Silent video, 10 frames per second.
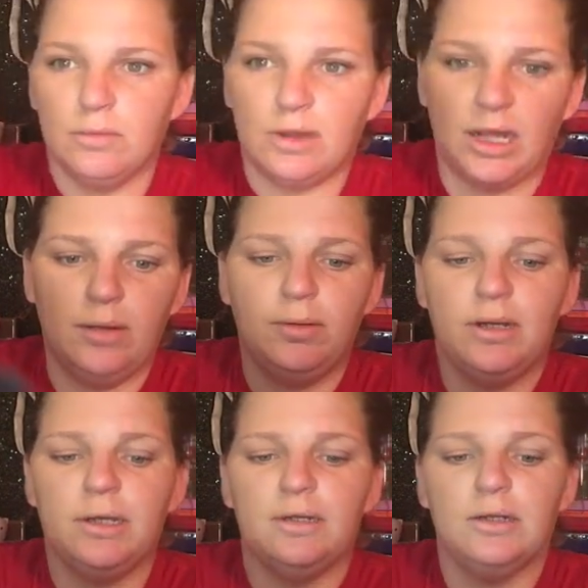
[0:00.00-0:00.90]
Same
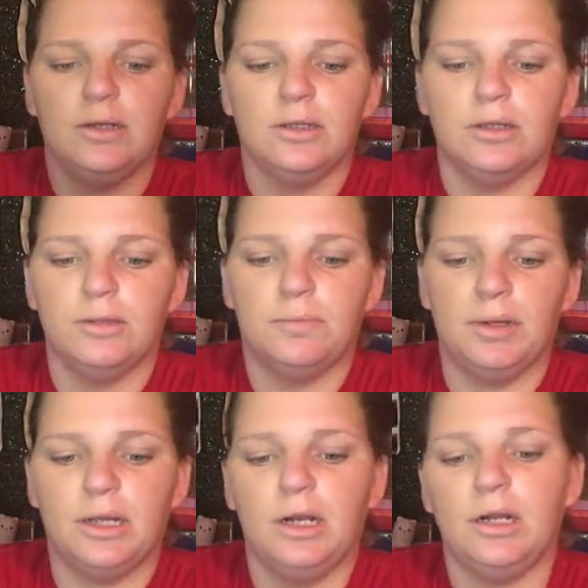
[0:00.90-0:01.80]
way, just
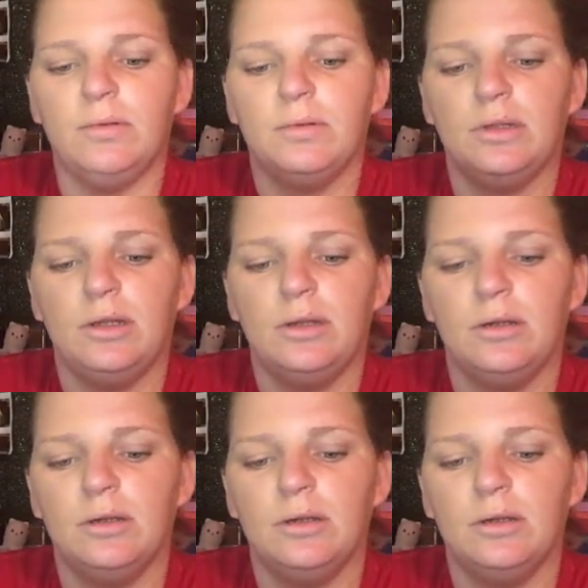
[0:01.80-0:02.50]
picking it up with the.